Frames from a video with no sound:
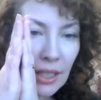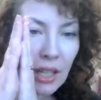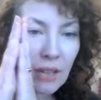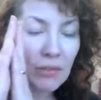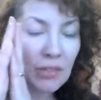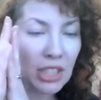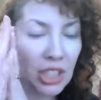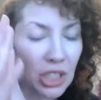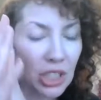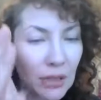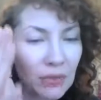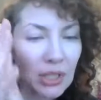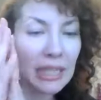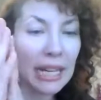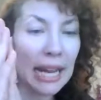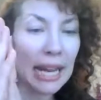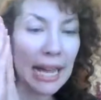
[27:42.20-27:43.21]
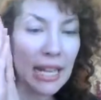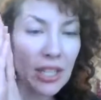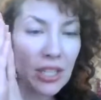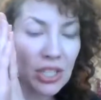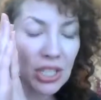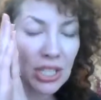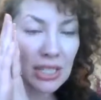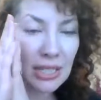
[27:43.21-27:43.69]
for shifting
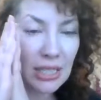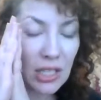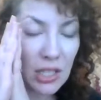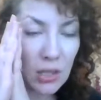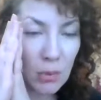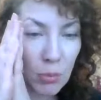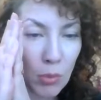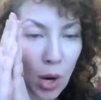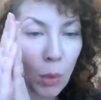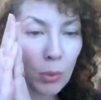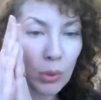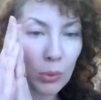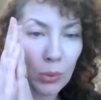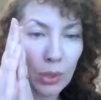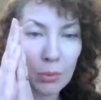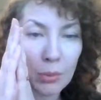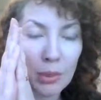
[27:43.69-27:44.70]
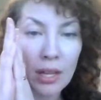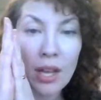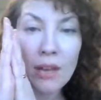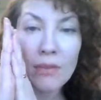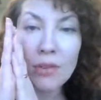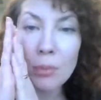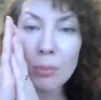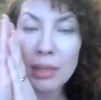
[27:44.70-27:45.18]
energies in this moment with me,
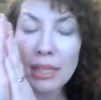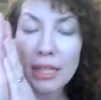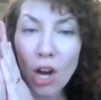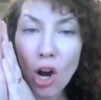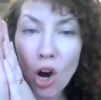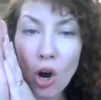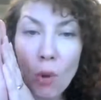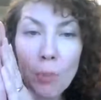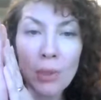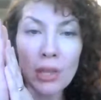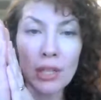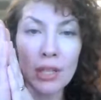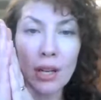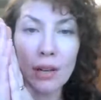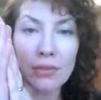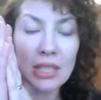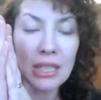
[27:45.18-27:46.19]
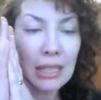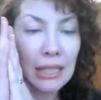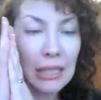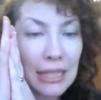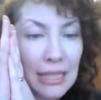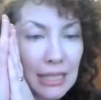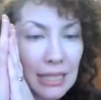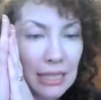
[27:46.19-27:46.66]
for being open enough to
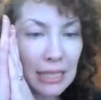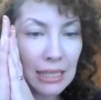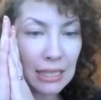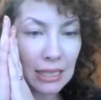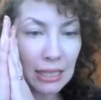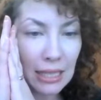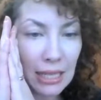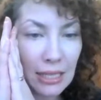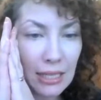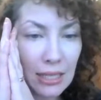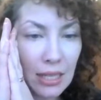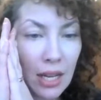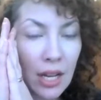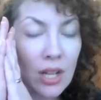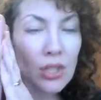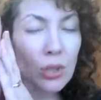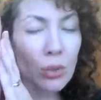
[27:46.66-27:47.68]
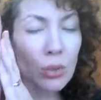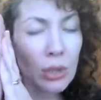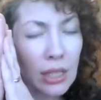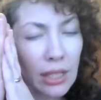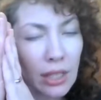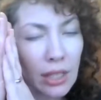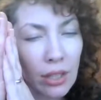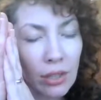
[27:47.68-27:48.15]
listening to this, to
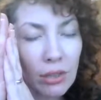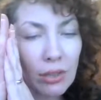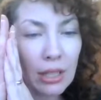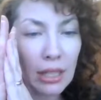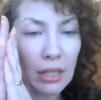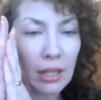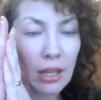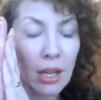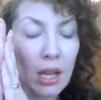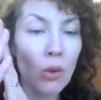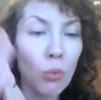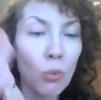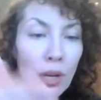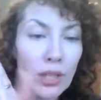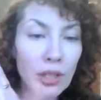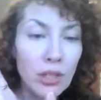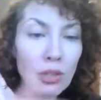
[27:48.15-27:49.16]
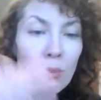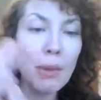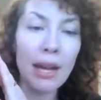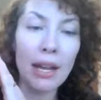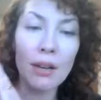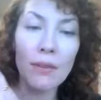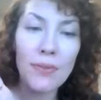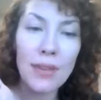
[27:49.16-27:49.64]
hearing what you
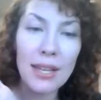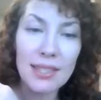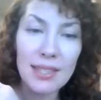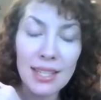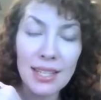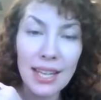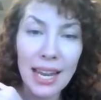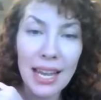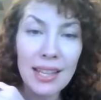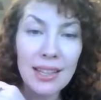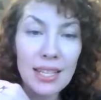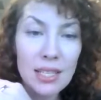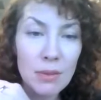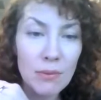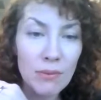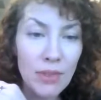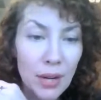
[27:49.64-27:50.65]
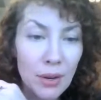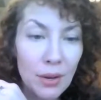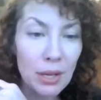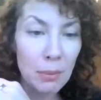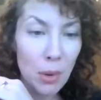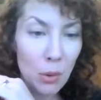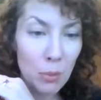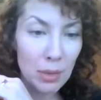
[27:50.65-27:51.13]
manifested in this very
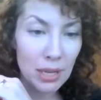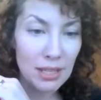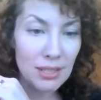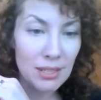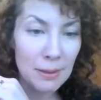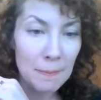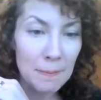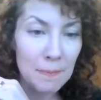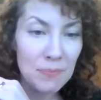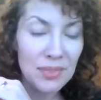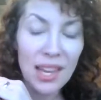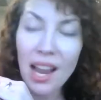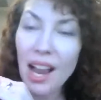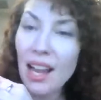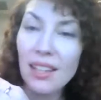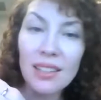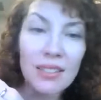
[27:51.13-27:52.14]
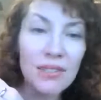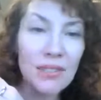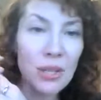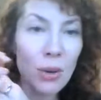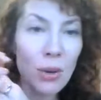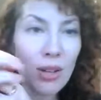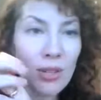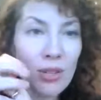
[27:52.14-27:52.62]
moment. I love
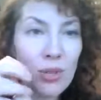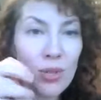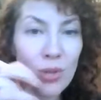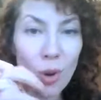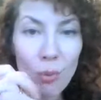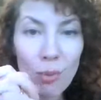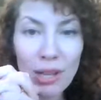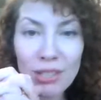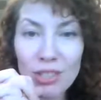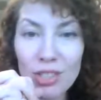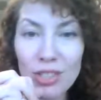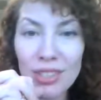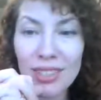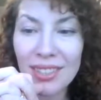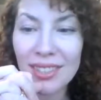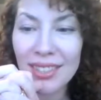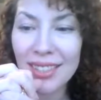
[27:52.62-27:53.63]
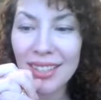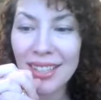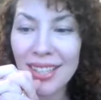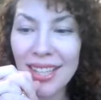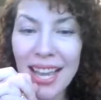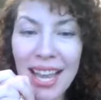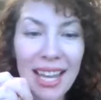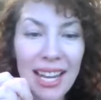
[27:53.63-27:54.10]
you all so much,
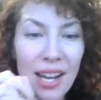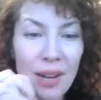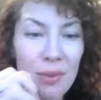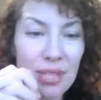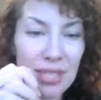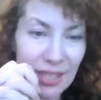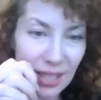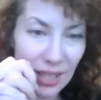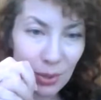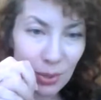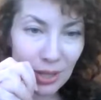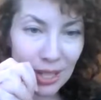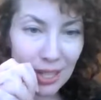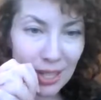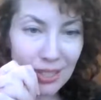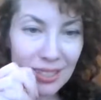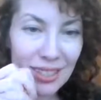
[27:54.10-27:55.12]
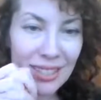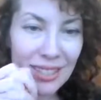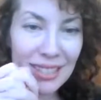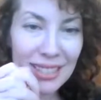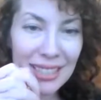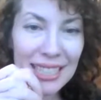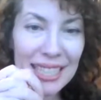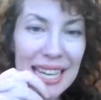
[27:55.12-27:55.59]
and I will see you again
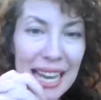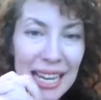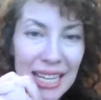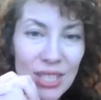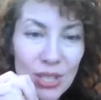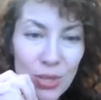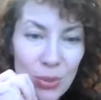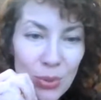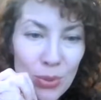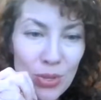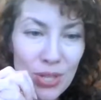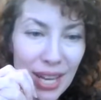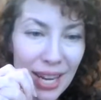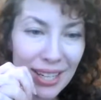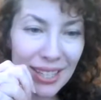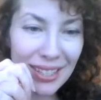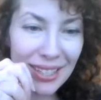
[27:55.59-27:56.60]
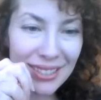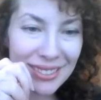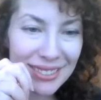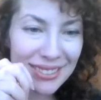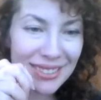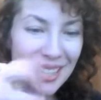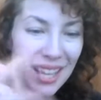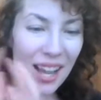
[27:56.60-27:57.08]
next Tuesday.
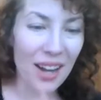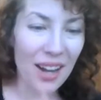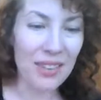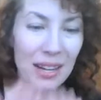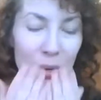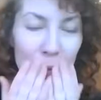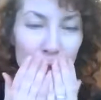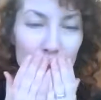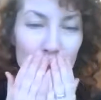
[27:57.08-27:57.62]
All right.